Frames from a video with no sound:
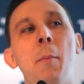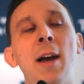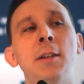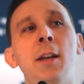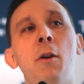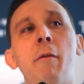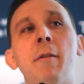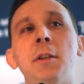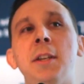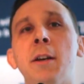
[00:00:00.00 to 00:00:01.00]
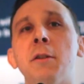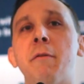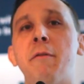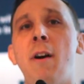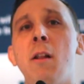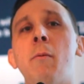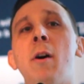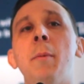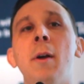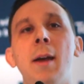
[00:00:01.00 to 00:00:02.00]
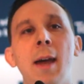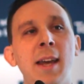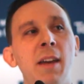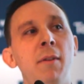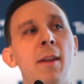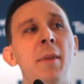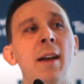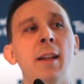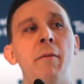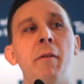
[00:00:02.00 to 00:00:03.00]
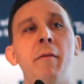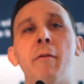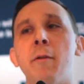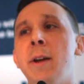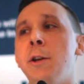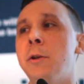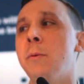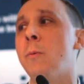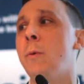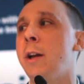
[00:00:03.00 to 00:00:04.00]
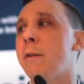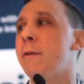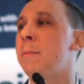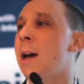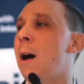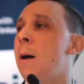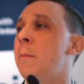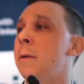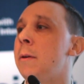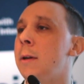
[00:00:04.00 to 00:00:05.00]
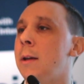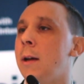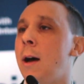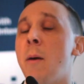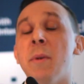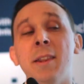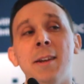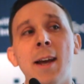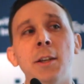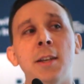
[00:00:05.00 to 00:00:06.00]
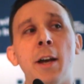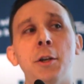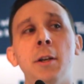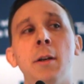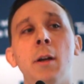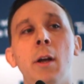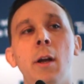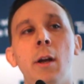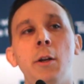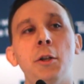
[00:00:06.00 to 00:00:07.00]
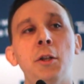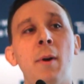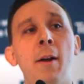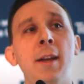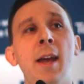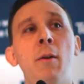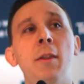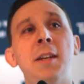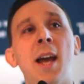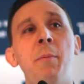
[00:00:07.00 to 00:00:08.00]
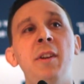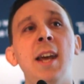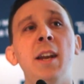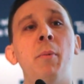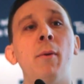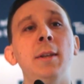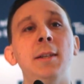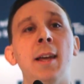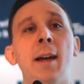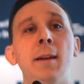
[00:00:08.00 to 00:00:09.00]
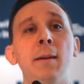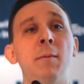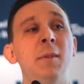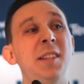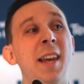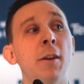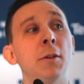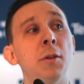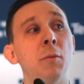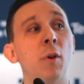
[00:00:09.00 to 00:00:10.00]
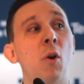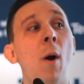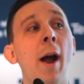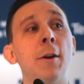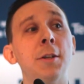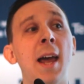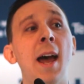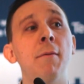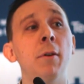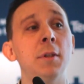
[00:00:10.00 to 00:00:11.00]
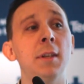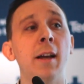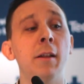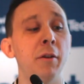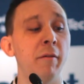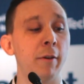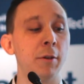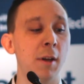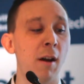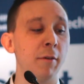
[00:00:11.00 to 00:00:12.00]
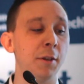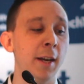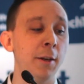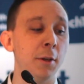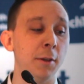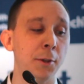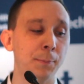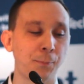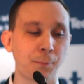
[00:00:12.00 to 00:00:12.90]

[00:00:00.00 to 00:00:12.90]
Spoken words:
passing it over to sales for follow-up, and giving them that level of information. We'll hear from Tom in the next session just around, again, the type of data points that sales requires to have those intelligent first conversations.